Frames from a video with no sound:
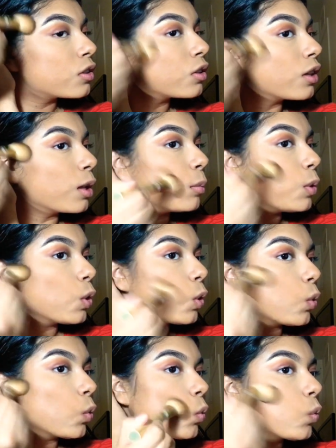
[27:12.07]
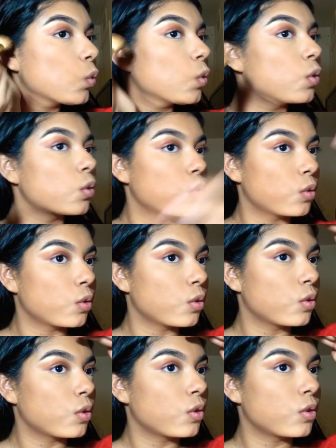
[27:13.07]
So let me know
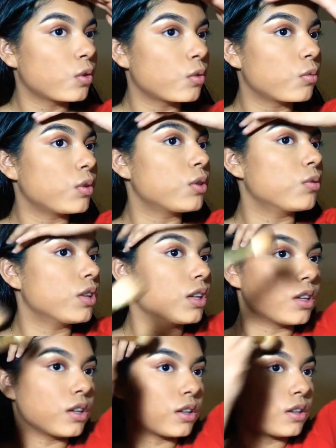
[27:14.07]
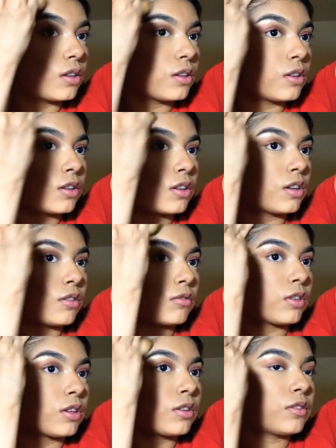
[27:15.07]
what's really good
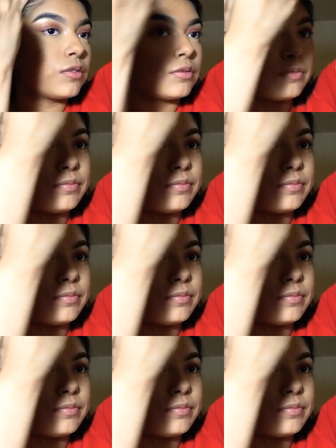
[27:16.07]
out there.